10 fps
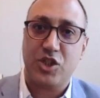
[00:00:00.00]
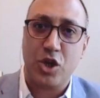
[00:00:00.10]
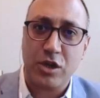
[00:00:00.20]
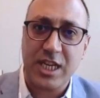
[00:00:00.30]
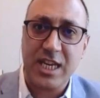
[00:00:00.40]

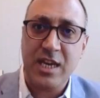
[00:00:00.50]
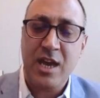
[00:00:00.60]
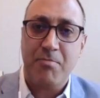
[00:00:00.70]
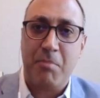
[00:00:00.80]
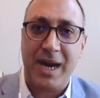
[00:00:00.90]
Turkey
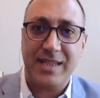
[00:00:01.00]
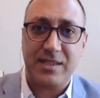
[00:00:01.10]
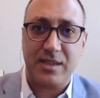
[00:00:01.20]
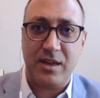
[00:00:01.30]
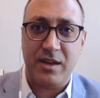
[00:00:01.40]

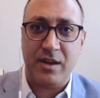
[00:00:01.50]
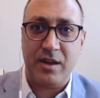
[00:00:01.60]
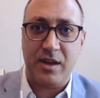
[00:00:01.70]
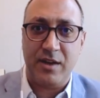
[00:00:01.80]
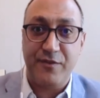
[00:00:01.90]
might
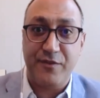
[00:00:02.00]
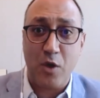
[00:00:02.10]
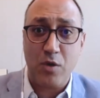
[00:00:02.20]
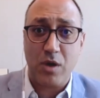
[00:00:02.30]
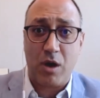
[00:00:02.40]

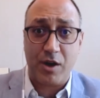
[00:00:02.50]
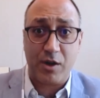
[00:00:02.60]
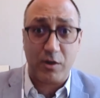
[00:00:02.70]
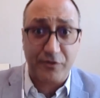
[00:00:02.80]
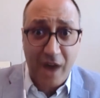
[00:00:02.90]
invoke
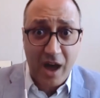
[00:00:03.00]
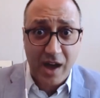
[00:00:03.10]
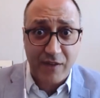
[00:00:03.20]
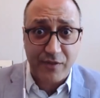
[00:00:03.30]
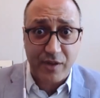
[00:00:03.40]
Article
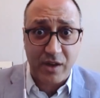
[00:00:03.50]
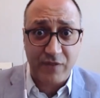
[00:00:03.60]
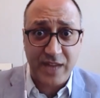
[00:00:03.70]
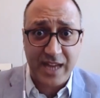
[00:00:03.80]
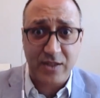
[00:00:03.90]
5
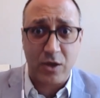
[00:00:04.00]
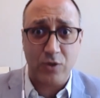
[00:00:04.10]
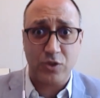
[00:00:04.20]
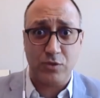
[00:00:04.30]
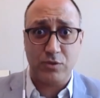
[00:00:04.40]
of
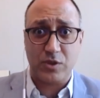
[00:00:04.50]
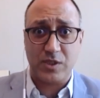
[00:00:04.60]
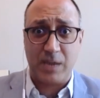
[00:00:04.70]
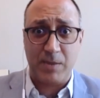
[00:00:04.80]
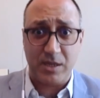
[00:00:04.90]
NATO to
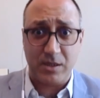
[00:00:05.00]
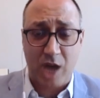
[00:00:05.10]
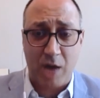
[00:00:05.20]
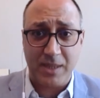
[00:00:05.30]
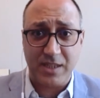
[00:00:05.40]
summon
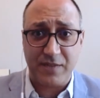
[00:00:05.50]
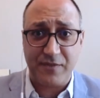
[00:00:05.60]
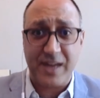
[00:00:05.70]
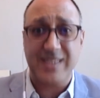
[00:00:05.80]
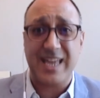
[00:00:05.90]
common
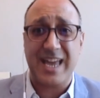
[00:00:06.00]
defense.